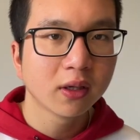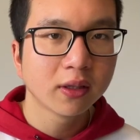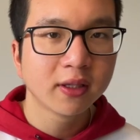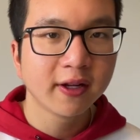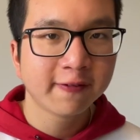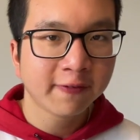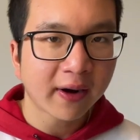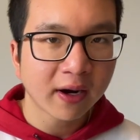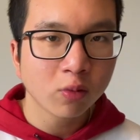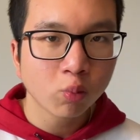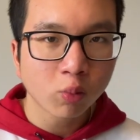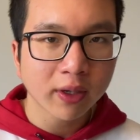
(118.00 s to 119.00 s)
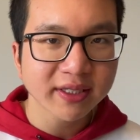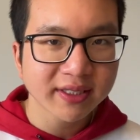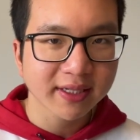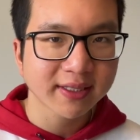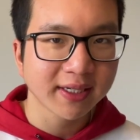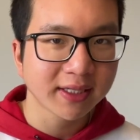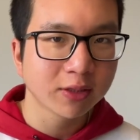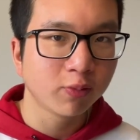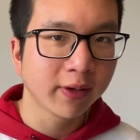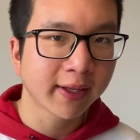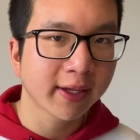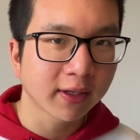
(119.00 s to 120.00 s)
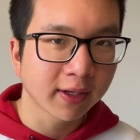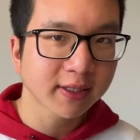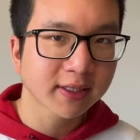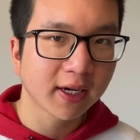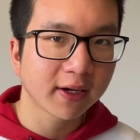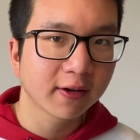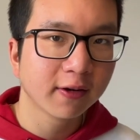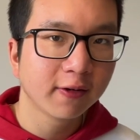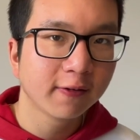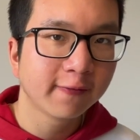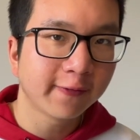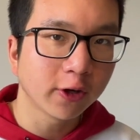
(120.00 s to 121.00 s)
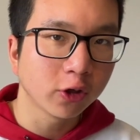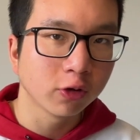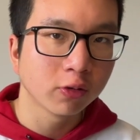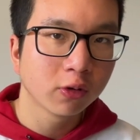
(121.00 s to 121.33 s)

Define what success really looks like for you.